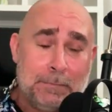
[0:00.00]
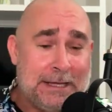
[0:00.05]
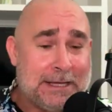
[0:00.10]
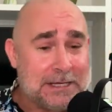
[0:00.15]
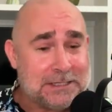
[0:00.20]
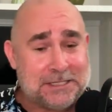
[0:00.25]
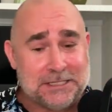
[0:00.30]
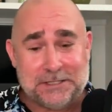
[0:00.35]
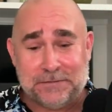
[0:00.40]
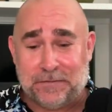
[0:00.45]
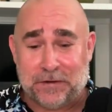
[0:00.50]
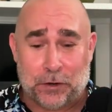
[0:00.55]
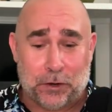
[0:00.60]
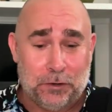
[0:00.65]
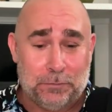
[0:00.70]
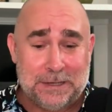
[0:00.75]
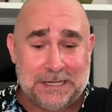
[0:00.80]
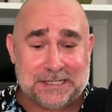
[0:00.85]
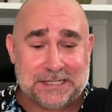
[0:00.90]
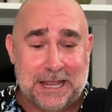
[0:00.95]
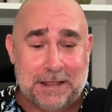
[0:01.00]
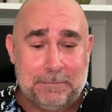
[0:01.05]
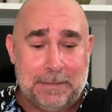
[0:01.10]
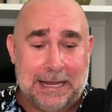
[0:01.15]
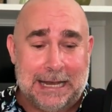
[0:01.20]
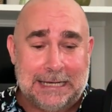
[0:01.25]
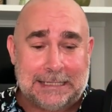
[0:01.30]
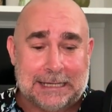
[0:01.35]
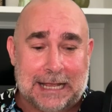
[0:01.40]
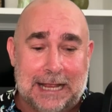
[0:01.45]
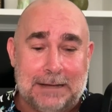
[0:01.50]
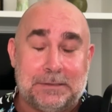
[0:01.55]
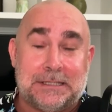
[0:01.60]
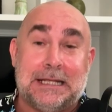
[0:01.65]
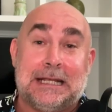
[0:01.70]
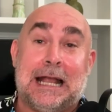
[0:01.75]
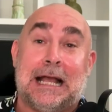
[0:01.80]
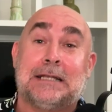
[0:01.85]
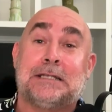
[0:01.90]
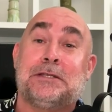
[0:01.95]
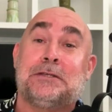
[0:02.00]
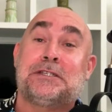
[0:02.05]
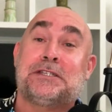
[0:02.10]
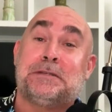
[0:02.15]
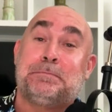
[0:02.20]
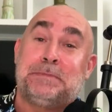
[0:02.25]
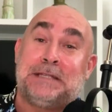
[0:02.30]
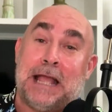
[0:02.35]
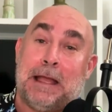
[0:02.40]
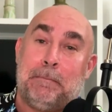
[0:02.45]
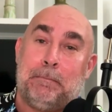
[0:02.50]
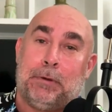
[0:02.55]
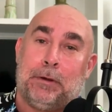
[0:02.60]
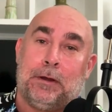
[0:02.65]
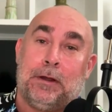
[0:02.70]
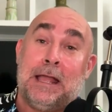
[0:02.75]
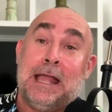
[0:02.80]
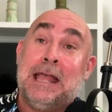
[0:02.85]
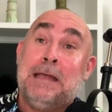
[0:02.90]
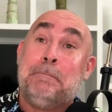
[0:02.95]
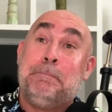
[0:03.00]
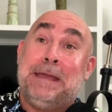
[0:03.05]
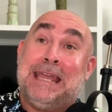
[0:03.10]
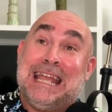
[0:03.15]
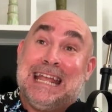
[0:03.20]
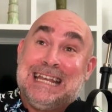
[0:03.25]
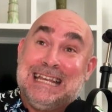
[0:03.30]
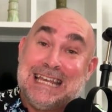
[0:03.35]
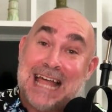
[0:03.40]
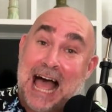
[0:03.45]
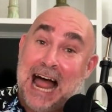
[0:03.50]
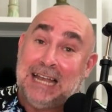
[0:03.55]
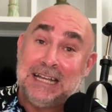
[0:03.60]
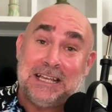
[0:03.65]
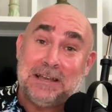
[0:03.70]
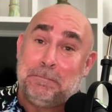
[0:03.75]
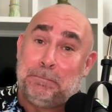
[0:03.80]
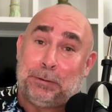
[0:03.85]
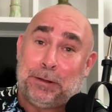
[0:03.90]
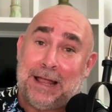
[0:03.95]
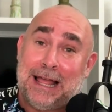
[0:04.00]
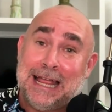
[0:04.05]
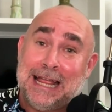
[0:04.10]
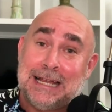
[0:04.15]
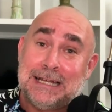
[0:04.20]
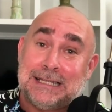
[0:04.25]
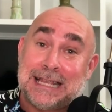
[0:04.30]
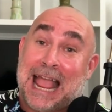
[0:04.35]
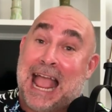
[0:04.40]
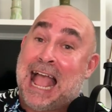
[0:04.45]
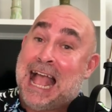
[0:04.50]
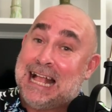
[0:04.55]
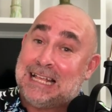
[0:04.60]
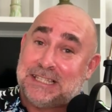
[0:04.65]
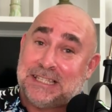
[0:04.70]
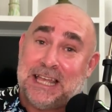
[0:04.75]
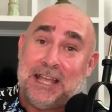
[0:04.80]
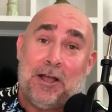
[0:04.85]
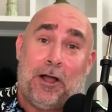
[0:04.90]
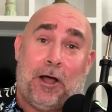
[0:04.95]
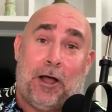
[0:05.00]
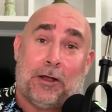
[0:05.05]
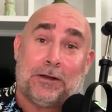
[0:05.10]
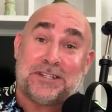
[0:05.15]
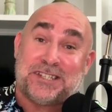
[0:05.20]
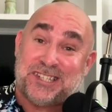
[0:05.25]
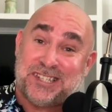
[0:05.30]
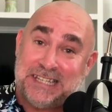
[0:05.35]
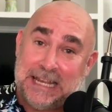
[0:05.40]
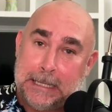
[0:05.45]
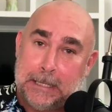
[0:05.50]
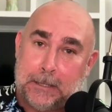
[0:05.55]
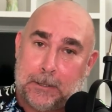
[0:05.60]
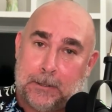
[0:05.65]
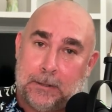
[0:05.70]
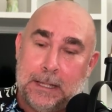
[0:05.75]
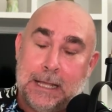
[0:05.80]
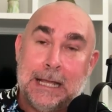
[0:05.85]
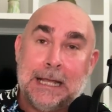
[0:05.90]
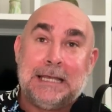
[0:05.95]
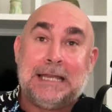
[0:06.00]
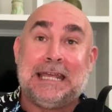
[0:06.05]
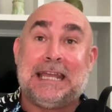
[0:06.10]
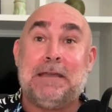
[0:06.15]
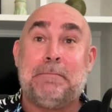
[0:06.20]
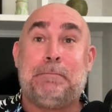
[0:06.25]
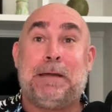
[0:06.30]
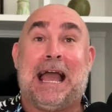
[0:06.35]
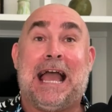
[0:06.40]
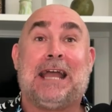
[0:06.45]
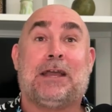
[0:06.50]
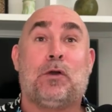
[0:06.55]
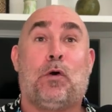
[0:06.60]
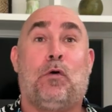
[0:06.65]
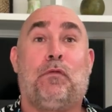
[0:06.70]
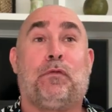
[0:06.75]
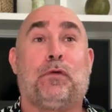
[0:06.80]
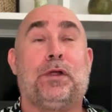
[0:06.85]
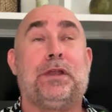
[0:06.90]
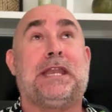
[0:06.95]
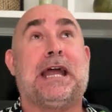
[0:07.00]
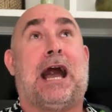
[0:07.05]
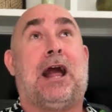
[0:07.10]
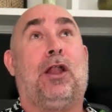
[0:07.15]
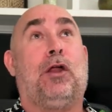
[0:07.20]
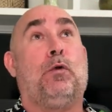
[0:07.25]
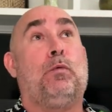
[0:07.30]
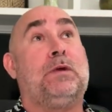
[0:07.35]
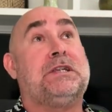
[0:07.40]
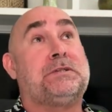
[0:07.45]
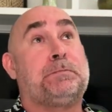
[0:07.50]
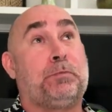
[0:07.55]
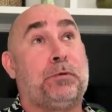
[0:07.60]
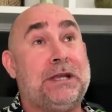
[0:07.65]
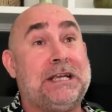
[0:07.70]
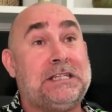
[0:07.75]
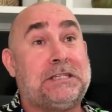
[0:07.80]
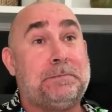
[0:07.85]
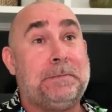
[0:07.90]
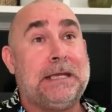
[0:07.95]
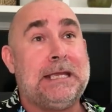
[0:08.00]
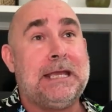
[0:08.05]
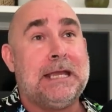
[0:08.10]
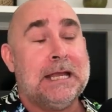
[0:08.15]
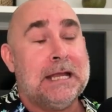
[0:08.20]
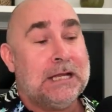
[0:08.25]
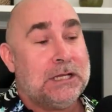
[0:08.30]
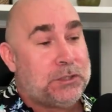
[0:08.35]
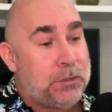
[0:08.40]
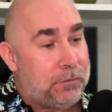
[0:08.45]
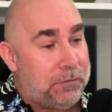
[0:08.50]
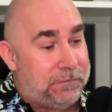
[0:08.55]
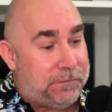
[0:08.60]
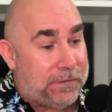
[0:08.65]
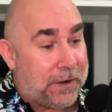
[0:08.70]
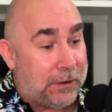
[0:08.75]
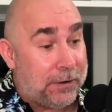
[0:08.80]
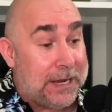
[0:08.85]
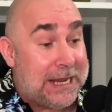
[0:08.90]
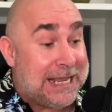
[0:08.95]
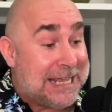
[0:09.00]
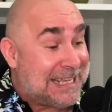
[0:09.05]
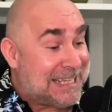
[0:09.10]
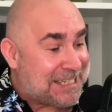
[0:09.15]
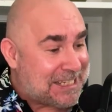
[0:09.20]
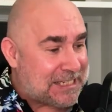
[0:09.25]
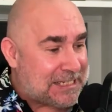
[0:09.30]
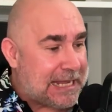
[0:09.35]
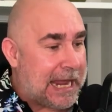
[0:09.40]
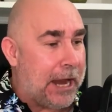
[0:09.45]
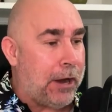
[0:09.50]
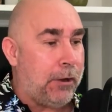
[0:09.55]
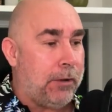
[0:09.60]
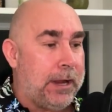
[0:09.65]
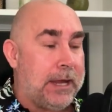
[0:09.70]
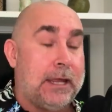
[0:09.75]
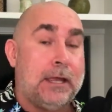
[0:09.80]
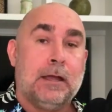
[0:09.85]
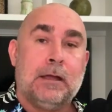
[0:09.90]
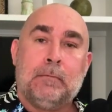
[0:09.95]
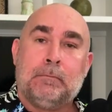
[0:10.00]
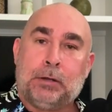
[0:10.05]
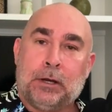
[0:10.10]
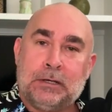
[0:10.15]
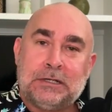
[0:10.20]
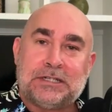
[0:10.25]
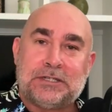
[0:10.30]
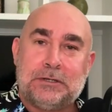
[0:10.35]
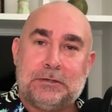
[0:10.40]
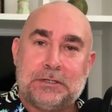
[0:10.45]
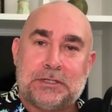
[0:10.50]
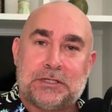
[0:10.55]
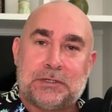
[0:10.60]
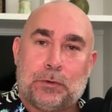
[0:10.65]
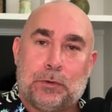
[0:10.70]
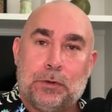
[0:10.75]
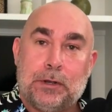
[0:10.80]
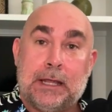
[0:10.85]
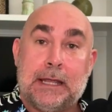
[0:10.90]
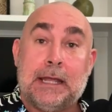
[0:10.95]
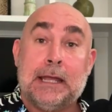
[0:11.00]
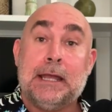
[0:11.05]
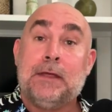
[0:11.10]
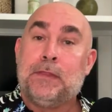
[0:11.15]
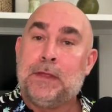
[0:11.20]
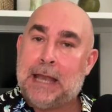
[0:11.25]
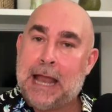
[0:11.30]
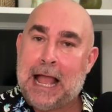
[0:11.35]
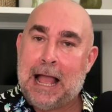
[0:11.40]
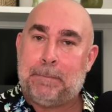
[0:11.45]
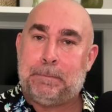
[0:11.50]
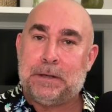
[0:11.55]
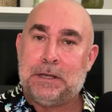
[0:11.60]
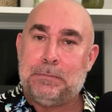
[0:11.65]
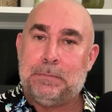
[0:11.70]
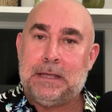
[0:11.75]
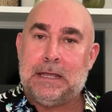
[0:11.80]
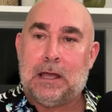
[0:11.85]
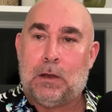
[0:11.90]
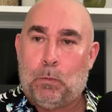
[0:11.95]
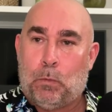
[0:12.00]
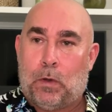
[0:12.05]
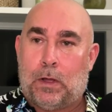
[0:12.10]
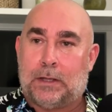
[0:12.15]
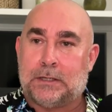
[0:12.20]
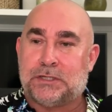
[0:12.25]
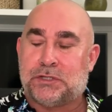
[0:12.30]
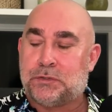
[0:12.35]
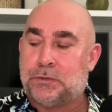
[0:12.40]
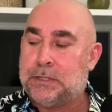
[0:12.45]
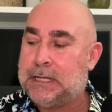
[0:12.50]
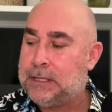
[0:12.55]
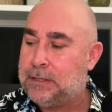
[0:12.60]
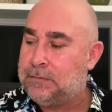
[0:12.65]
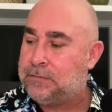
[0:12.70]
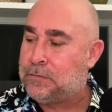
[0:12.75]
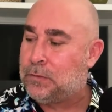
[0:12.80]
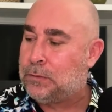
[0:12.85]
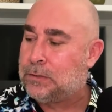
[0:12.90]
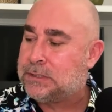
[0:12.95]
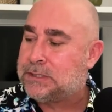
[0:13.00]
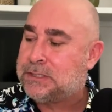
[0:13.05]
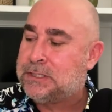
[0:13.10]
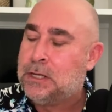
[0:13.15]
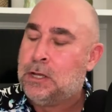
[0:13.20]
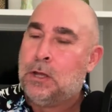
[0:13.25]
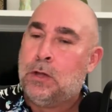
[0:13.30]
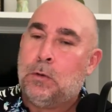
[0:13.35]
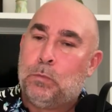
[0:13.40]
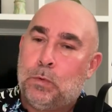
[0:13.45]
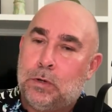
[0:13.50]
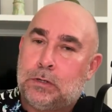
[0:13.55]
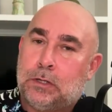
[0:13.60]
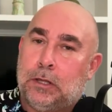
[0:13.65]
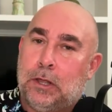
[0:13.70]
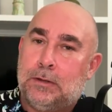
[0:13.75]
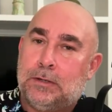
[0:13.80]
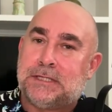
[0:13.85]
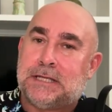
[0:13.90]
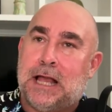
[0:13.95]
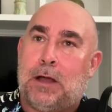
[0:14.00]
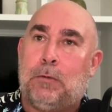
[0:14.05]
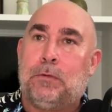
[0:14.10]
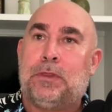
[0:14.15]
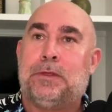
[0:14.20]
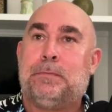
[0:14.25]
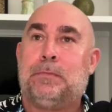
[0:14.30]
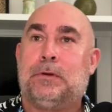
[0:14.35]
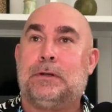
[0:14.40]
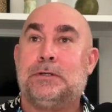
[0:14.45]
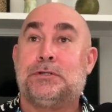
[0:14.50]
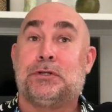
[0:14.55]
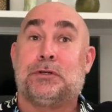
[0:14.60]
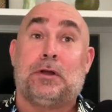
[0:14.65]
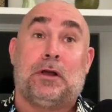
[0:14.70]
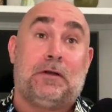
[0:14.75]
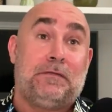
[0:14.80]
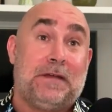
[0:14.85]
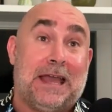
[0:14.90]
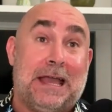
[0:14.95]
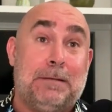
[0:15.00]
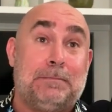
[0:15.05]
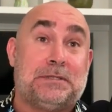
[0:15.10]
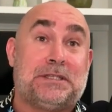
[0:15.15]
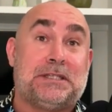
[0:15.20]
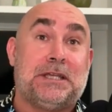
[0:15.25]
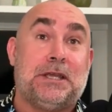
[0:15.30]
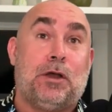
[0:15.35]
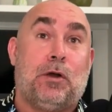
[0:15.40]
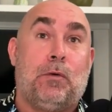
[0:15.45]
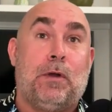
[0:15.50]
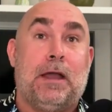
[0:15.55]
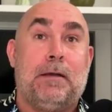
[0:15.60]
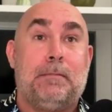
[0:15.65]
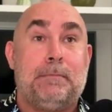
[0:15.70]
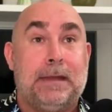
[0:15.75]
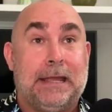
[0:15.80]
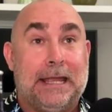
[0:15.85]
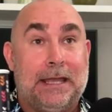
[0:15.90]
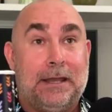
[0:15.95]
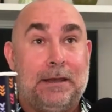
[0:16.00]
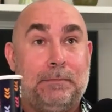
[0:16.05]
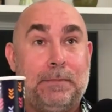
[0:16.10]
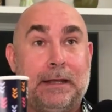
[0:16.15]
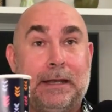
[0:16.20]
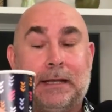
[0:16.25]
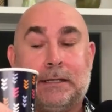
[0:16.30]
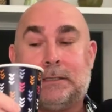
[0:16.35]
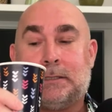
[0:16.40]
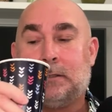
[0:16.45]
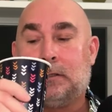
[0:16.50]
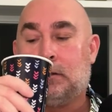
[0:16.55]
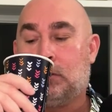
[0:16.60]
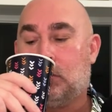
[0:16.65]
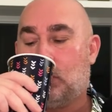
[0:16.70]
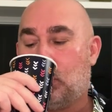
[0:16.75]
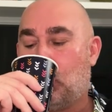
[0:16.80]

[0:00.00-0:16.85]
Because as you've heard me say many times, they got till September being non-compliant, as they are still, to get back over a dollar. Which brings me to a very scary personal story that happened to me on Wall Street. And of course, we'll close out with the merger of Mcom in a minute.